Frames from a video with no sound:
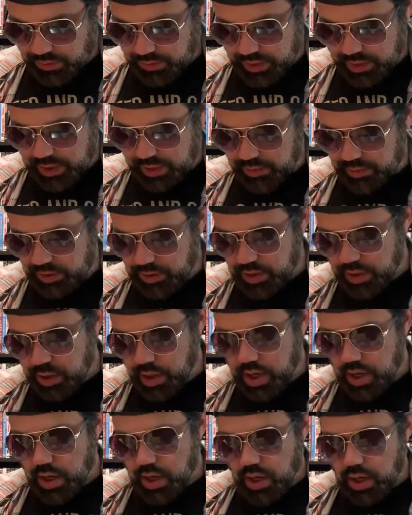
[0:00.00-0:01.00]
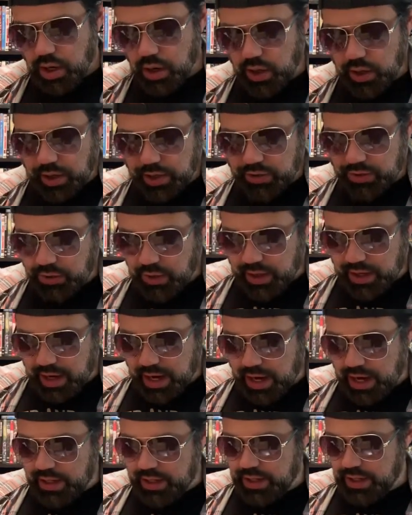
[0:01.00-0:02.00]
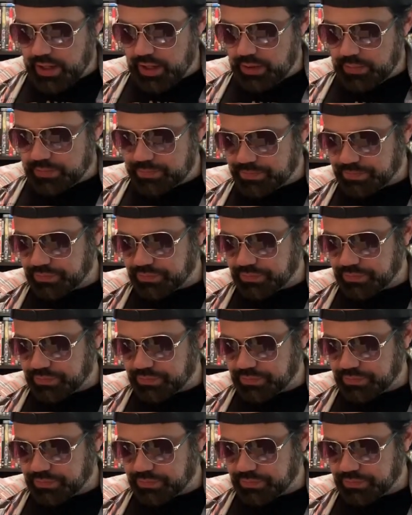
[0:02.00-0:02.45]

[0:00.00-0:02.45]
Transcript: games here. Okay, so I got here,